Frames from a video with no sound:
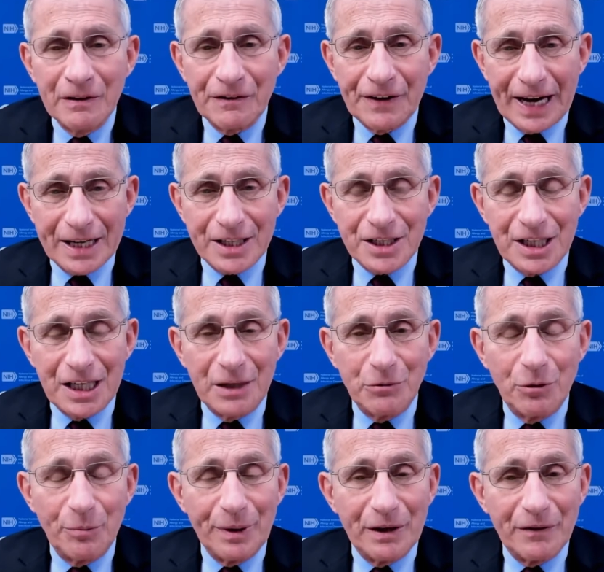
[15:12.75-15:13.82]
vaccine
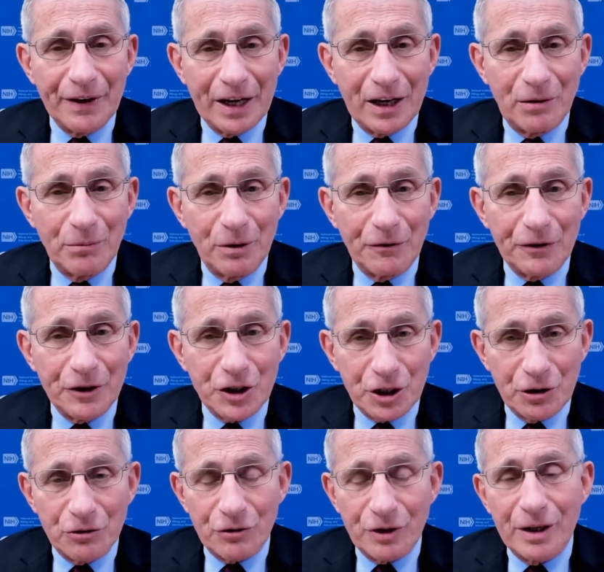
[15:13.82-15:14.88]
will be available for
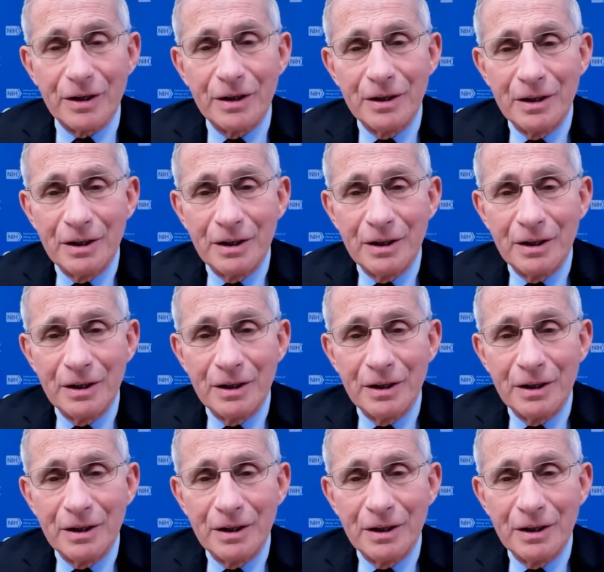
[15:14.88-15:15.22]
children.